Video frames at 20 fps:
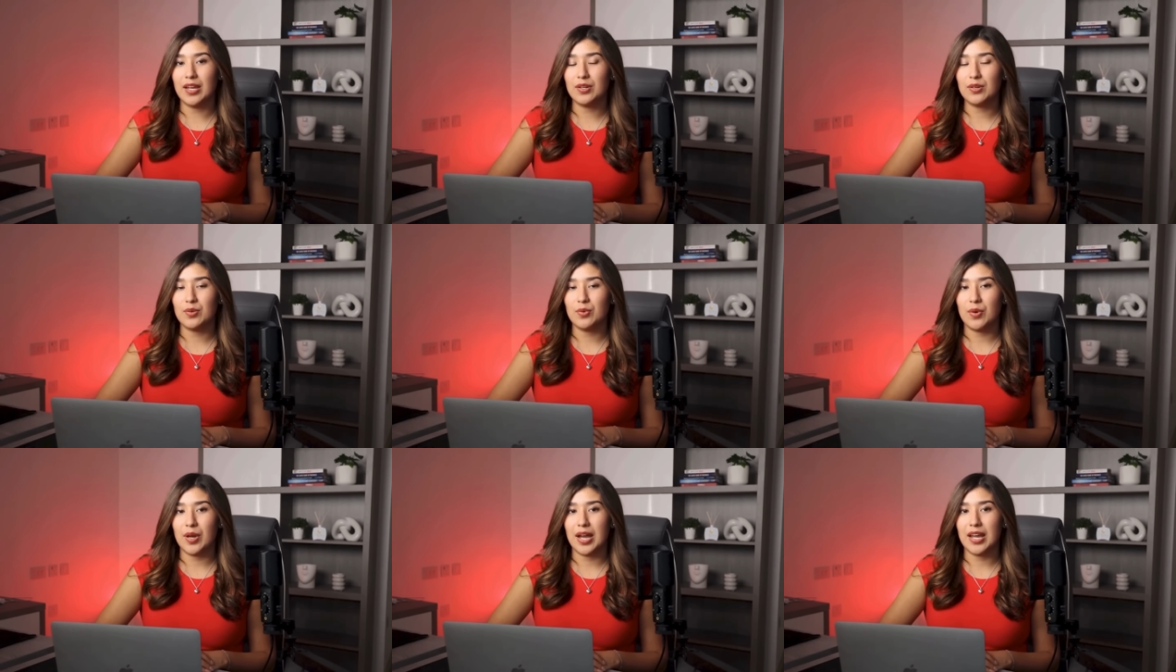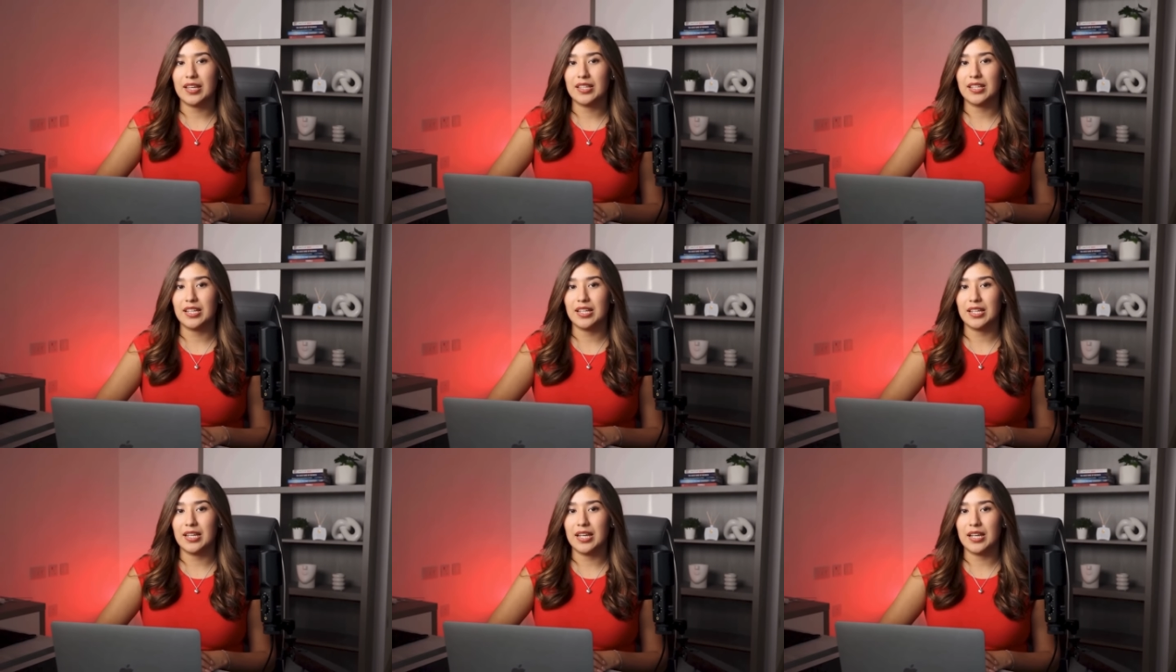and the right
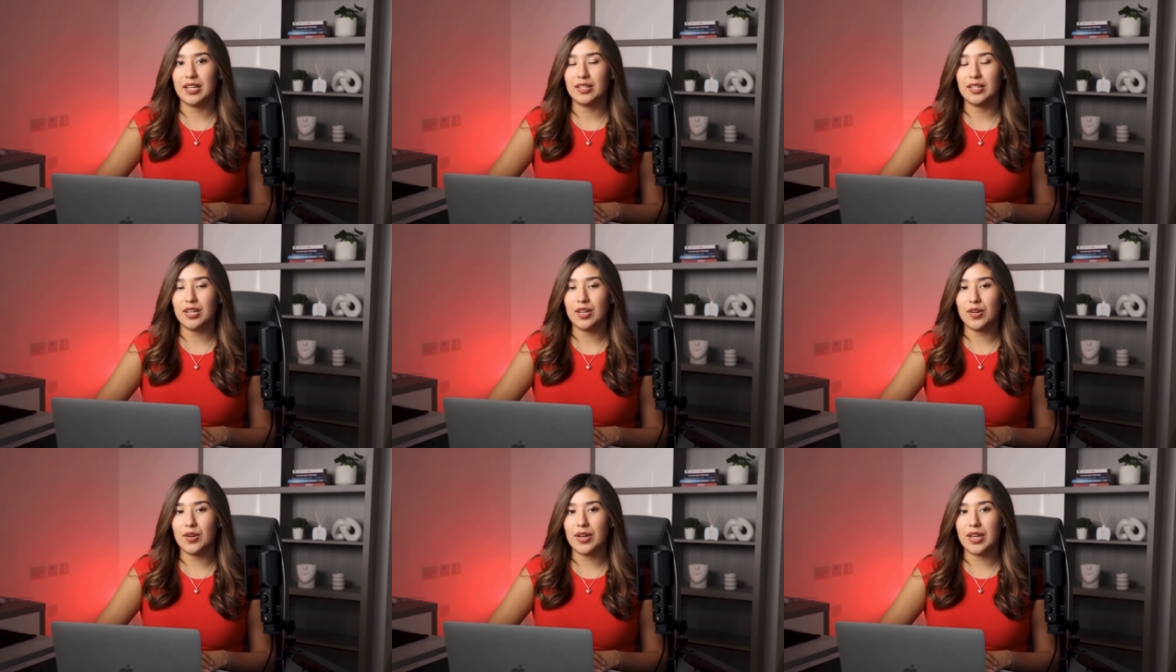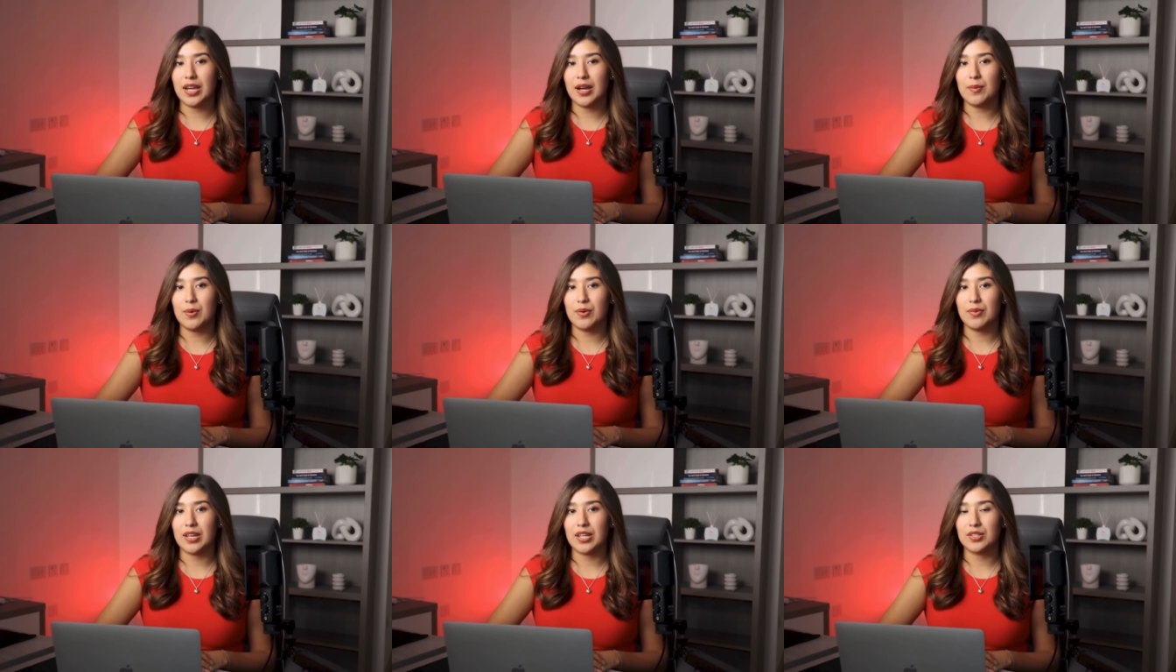techniques that
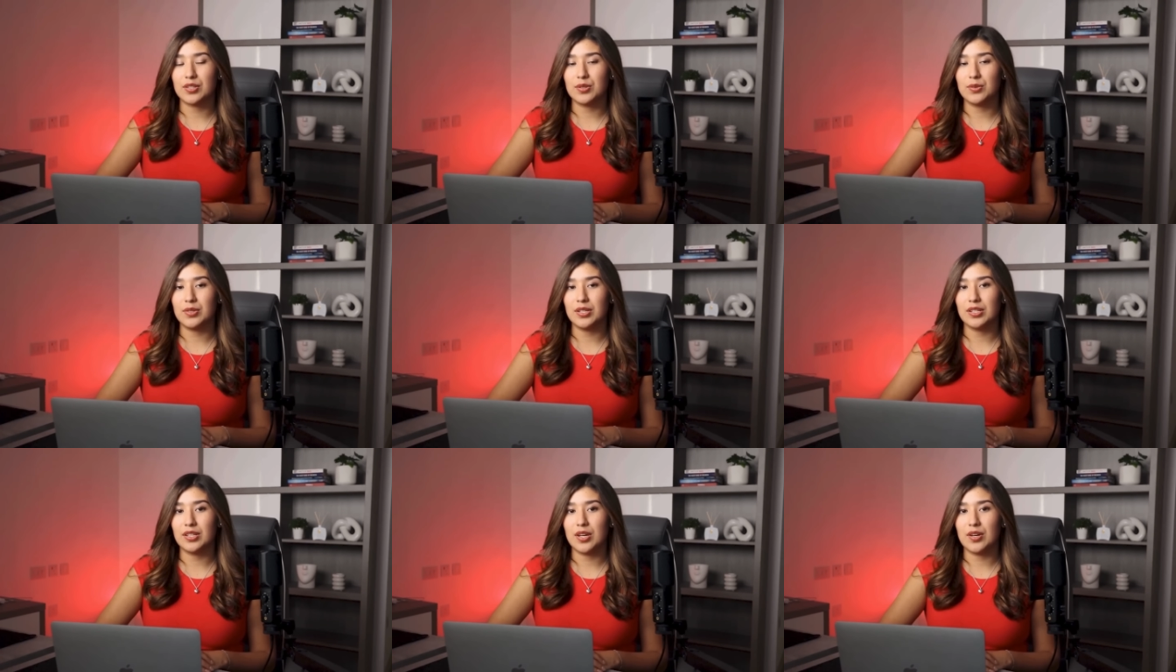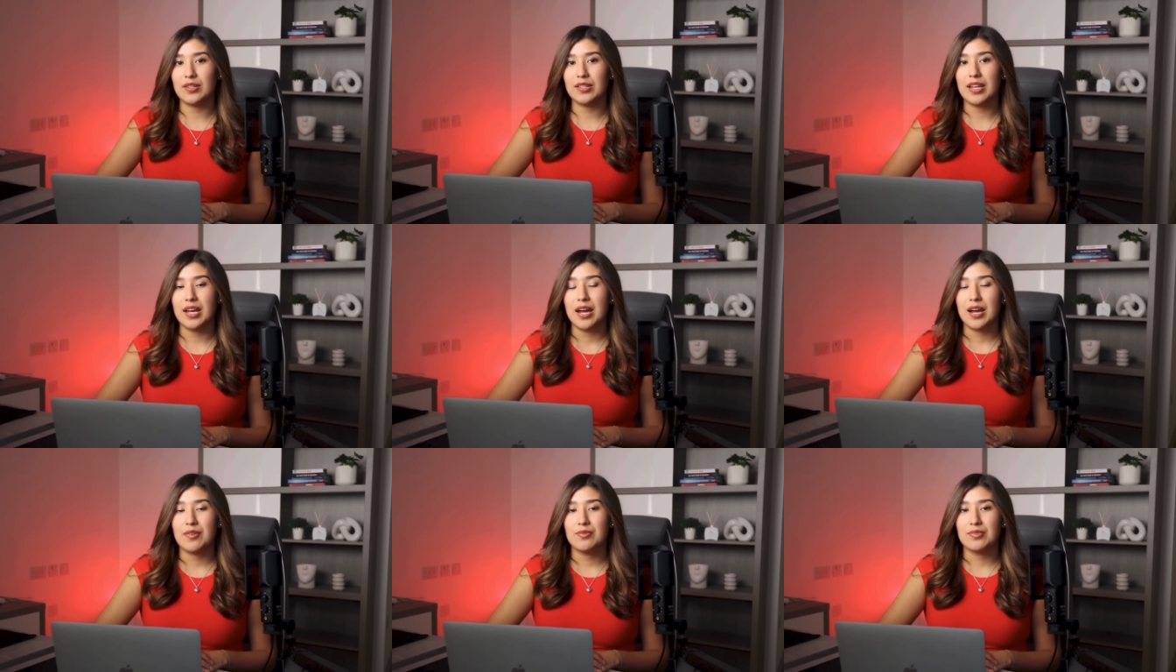create professional
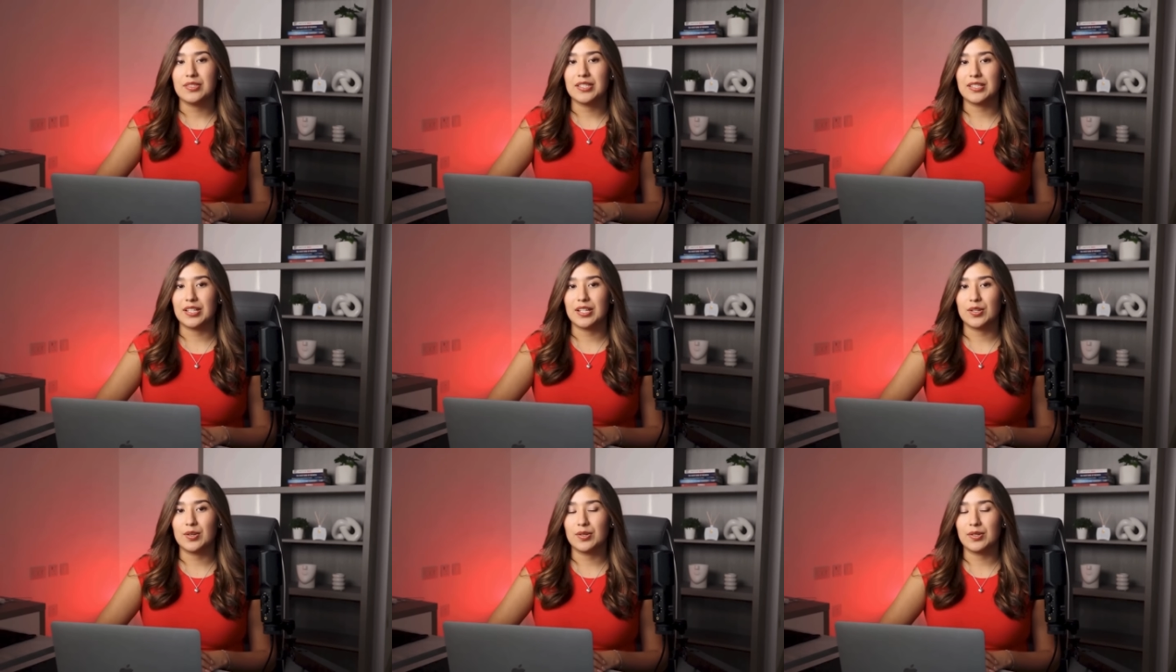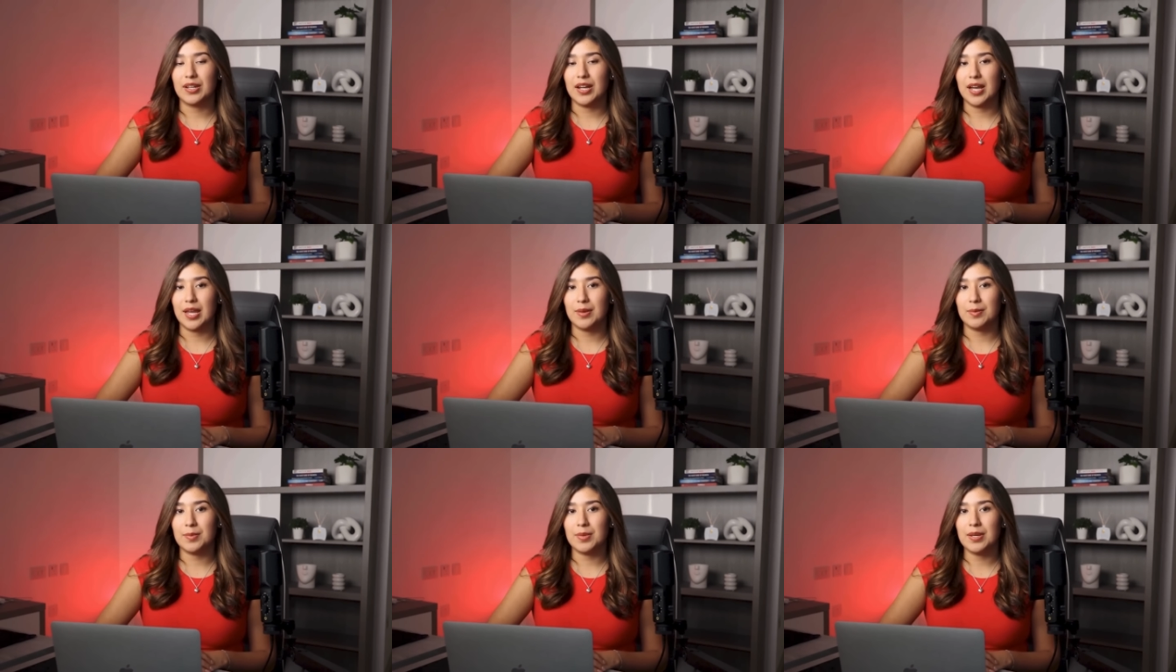results every single
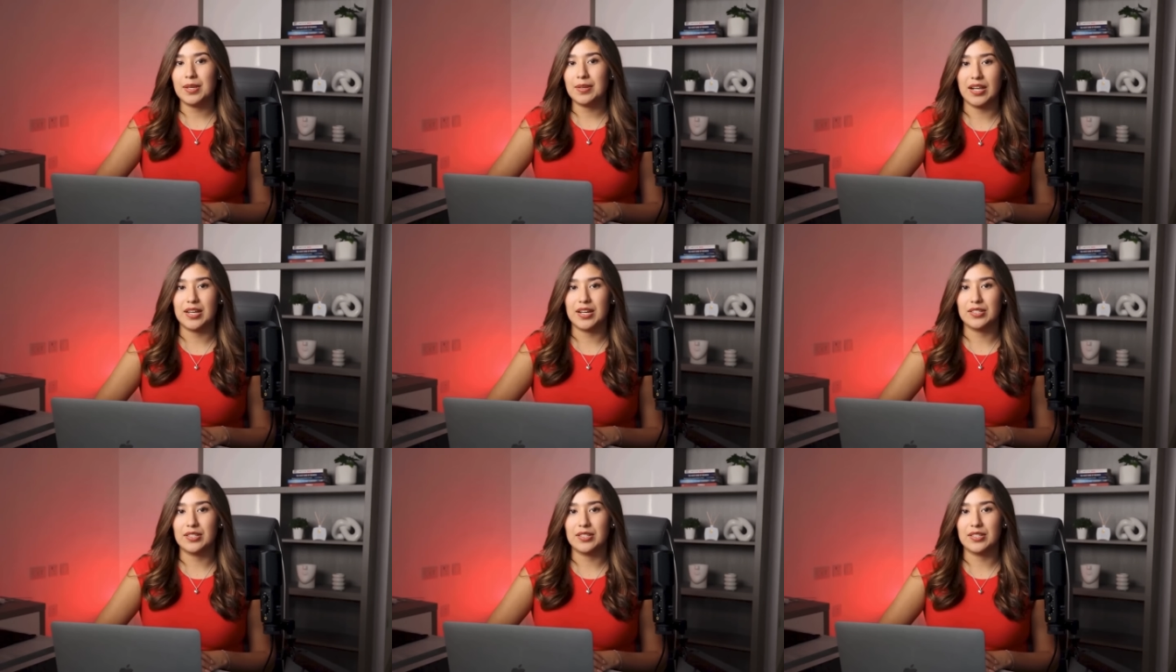time.